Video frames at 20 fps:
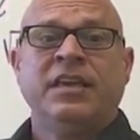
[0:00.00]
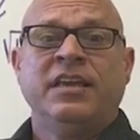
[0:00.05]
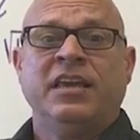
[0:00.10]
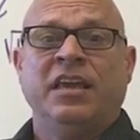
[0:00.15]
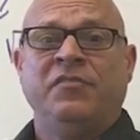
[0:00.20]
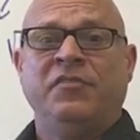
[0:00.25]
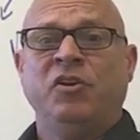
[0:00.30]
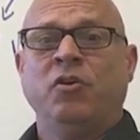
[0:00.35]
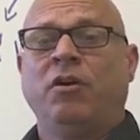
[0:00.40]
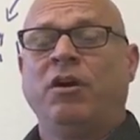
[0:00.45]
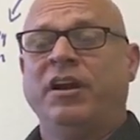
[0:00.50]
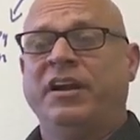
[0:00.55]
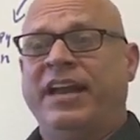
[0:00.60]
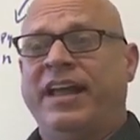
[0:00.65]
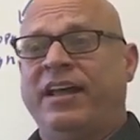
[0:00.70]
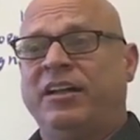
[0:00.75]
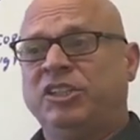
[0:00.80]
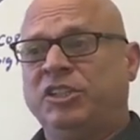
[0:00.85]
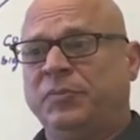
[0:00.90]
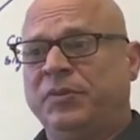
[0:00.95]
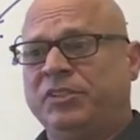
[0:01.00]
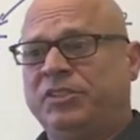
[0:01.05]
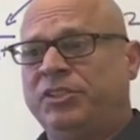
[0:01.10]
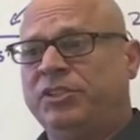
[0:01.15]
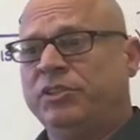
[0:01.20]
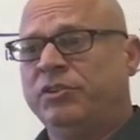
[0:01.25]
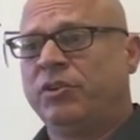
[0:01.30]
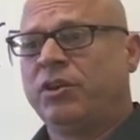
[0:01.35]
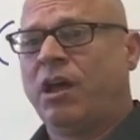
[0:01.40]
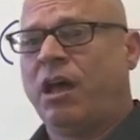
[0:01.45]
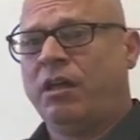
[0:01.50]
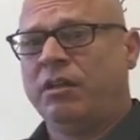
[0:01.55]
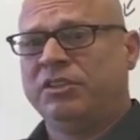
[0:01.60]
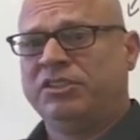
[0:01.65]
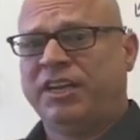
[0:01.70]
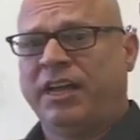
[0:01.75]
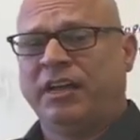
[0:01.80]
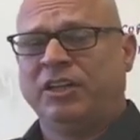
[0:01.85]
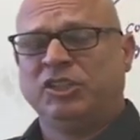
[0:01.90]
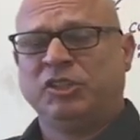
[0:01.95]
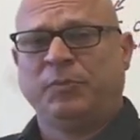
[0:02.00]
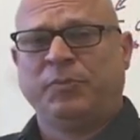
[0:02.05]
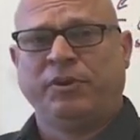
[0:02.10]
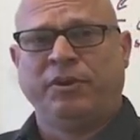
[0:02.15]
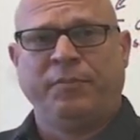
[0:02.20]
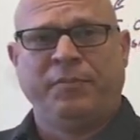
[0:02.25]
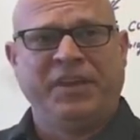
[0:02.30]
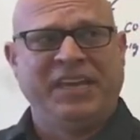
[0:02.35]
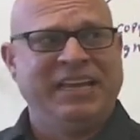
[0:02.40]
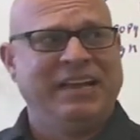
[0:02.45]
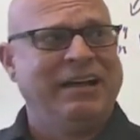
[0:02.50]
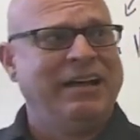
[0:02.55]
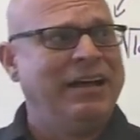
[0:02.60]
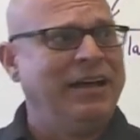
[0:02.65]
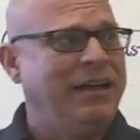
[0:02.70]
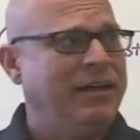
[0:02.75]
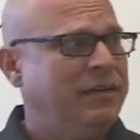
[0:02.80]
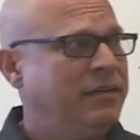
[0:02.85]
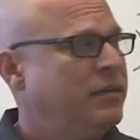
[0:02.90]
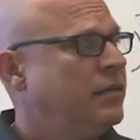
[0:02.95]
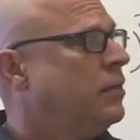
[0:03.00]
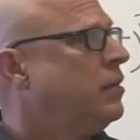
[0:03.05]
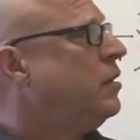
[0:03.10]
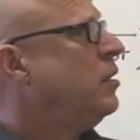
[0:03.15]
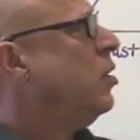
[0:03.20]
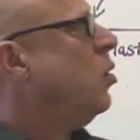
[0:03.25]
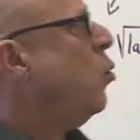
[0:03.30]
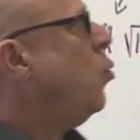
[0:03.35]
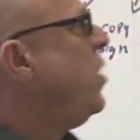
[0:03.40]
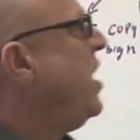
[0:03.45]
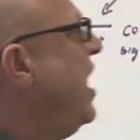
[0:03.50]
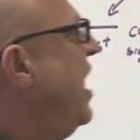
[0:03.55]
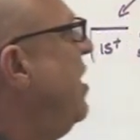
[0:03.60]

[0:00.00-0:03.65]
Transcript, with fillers: If you are in Algebra 2, college algebra, or beyond, we